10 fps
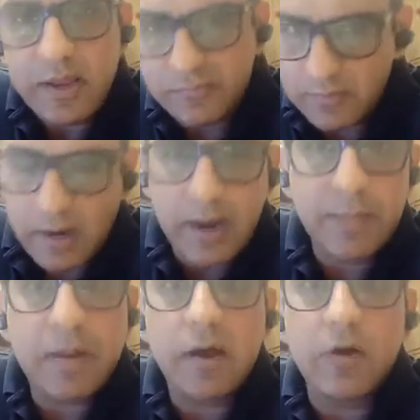If
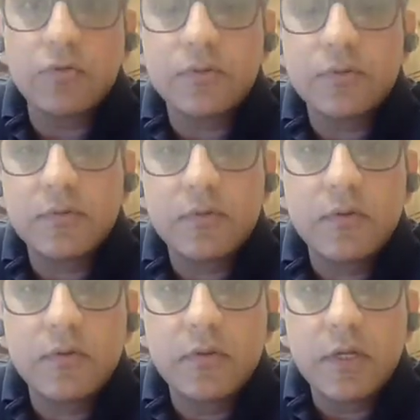I pick out
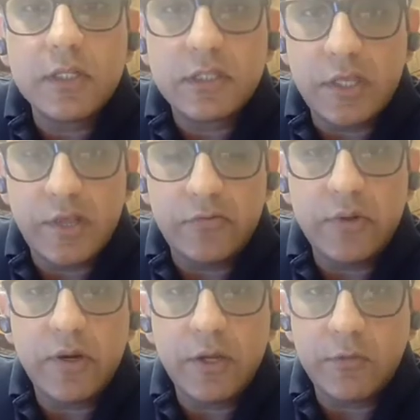the
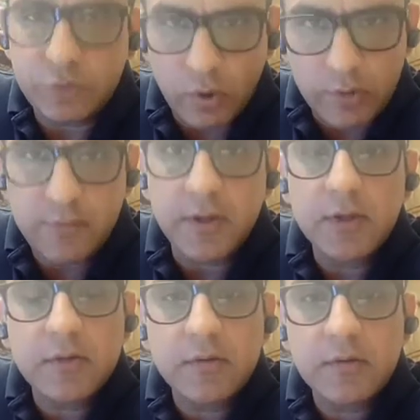NCRT of
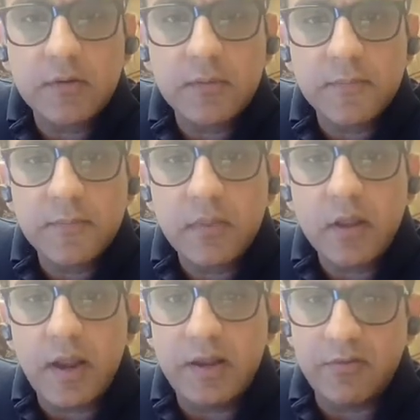geography,
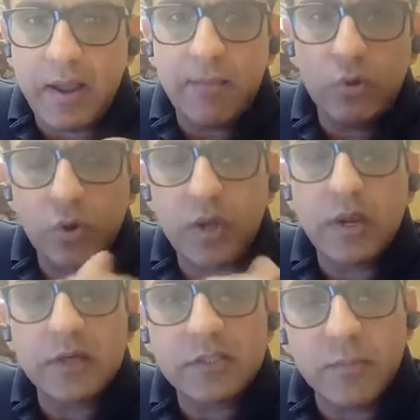and if I am
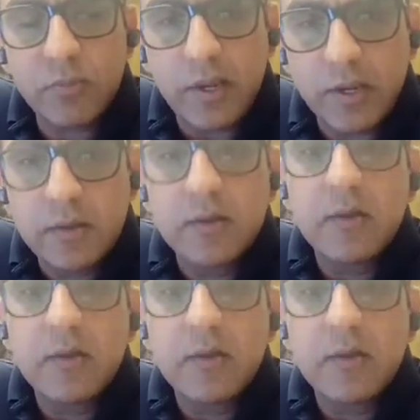looking at something,